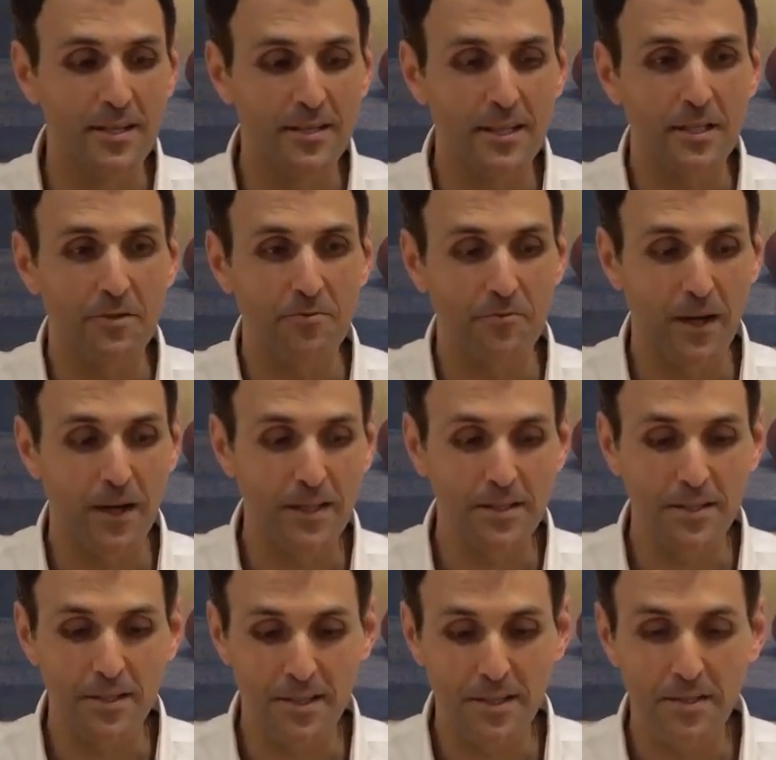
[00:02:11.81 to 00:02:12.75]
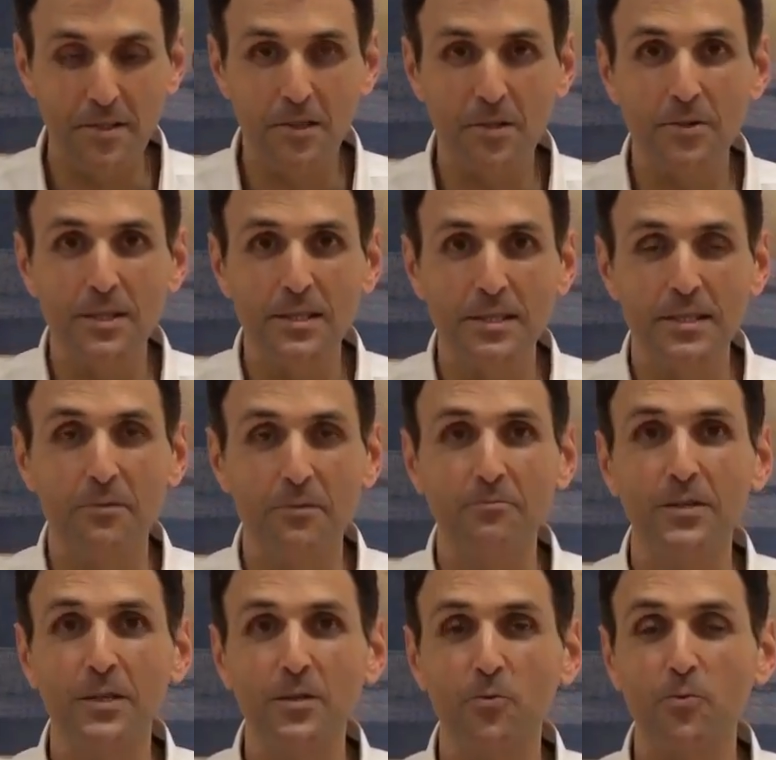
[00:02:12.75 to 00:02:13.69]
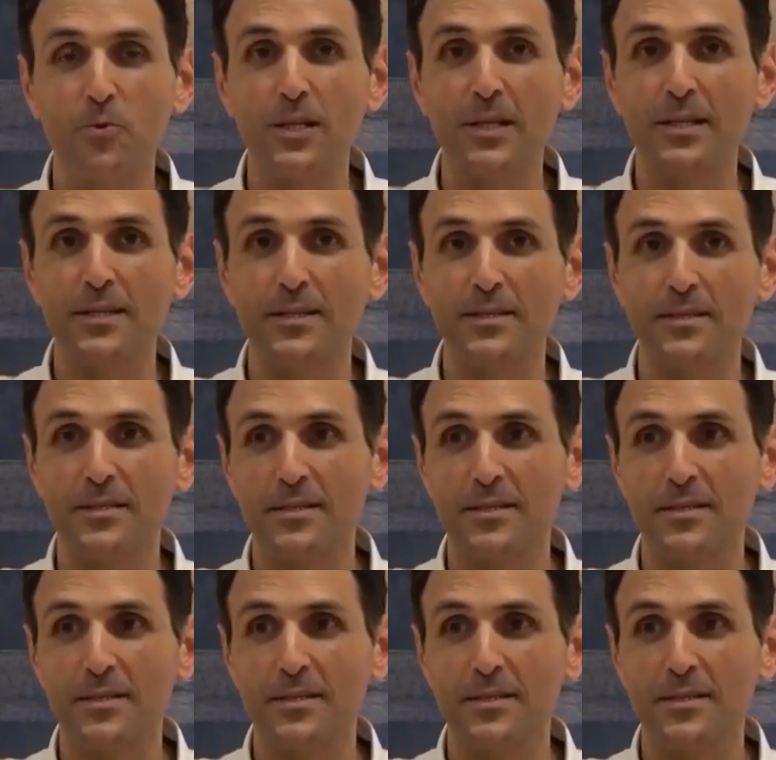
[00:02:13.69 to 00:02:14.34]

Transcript: that finally there is something real.